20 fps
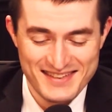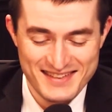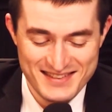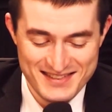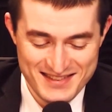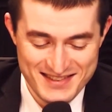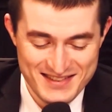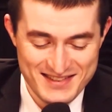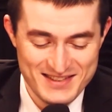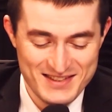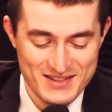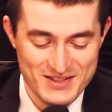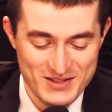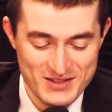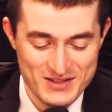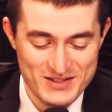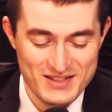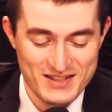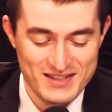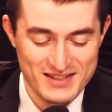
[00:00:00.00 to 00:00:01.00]
This is a
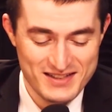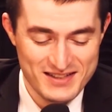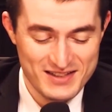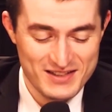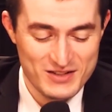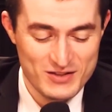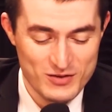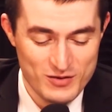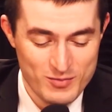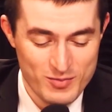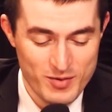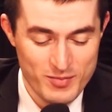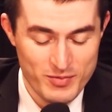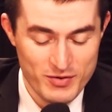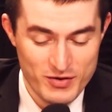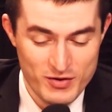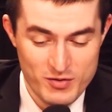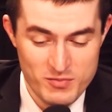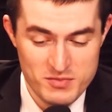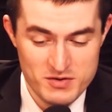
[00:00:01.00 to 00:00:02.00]
good uh, thing to
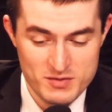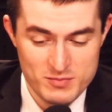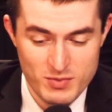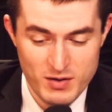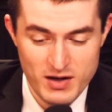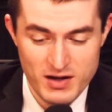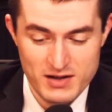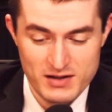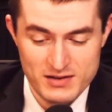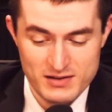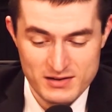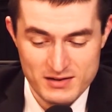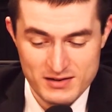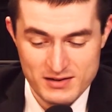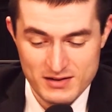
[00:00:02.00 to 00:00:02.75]
remember humans by.